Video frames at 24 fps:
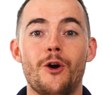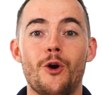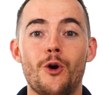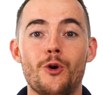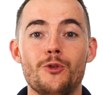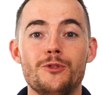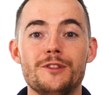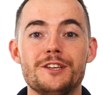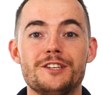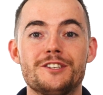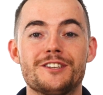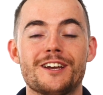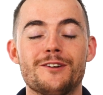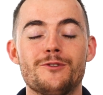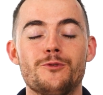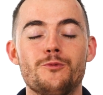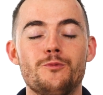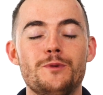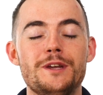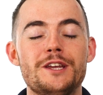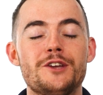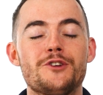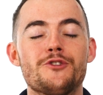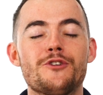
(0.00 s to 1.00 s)
On this channel,
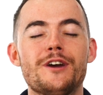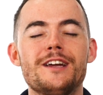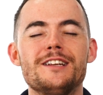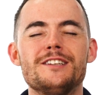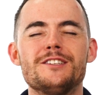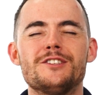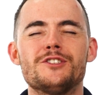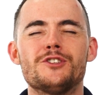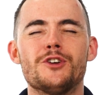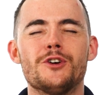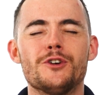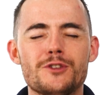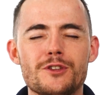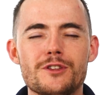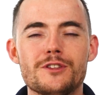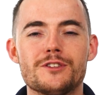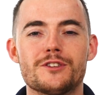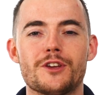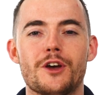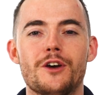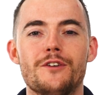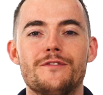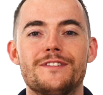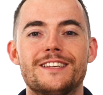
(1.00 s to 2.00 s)
we create
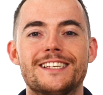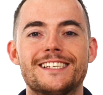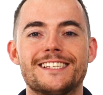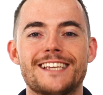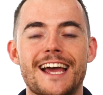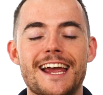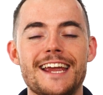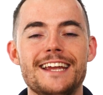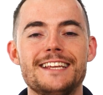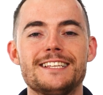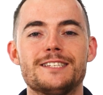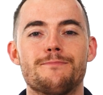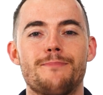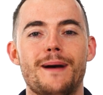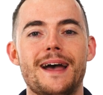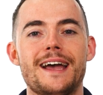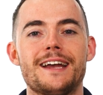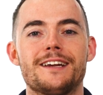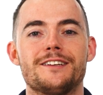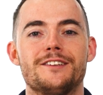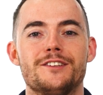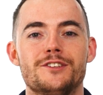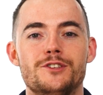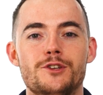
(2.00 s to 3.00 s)
tons of
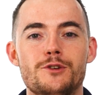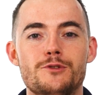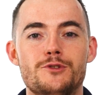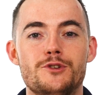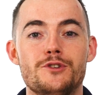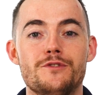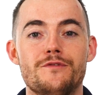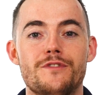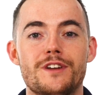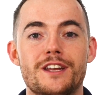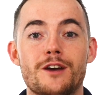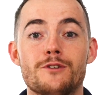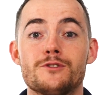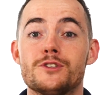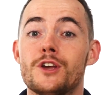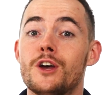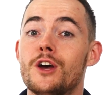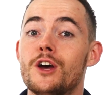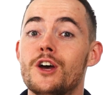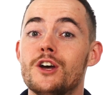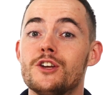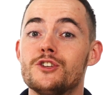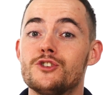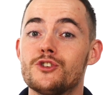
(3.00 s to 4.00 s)
science-backed YouTube videos
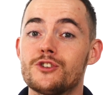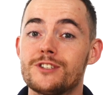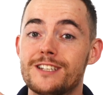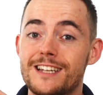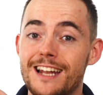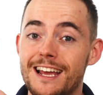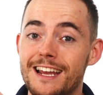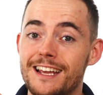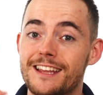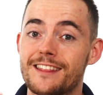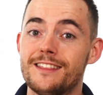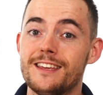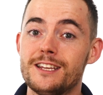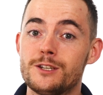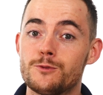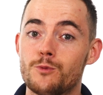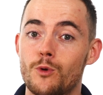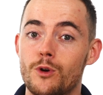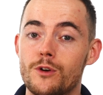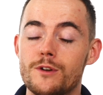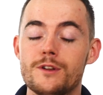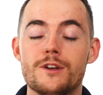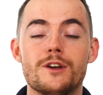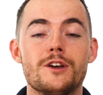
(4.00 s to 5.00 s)
just like this
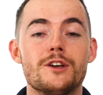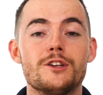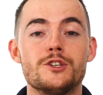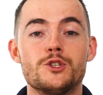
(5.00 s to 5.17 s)
one,